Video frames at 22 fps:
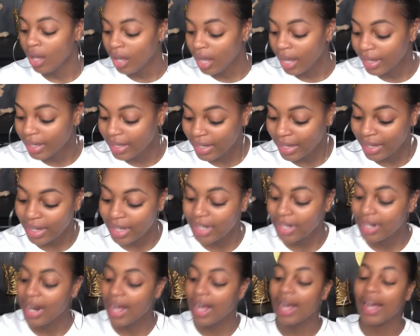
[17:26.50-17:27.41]

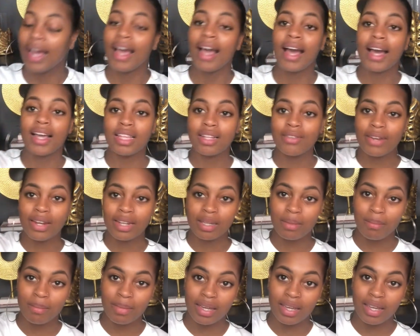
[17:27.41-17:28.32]
Again, I highly
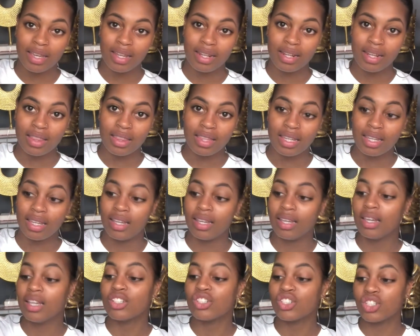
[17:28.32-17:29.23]
recommend
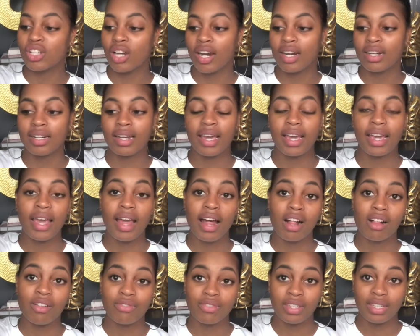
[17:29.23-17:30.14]
the Chardonnay
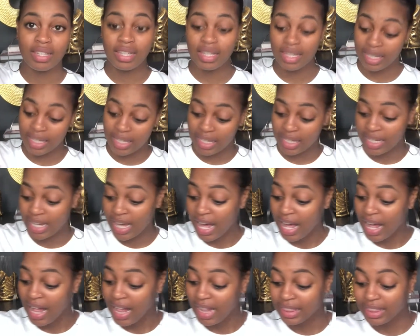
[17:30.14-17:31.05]
LVE
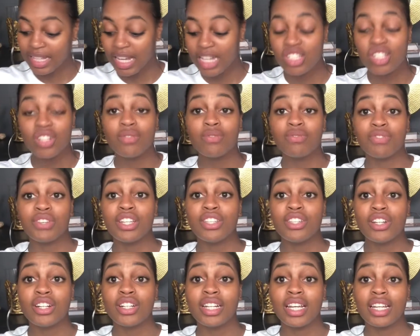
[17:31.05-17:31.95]
Legend
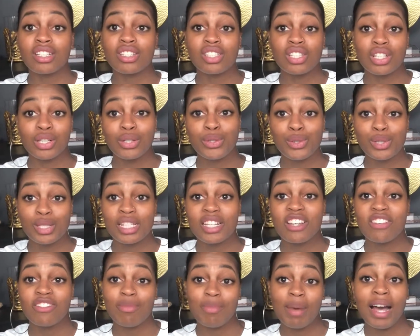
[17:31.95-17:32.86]
Vineyard
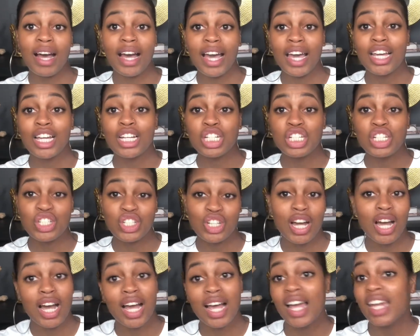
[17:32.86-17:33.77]
exclusive by
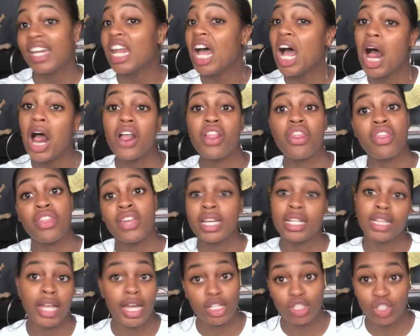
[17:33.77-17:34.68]
John
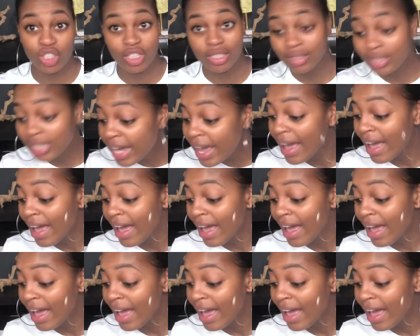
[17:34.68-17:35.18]
the Legend.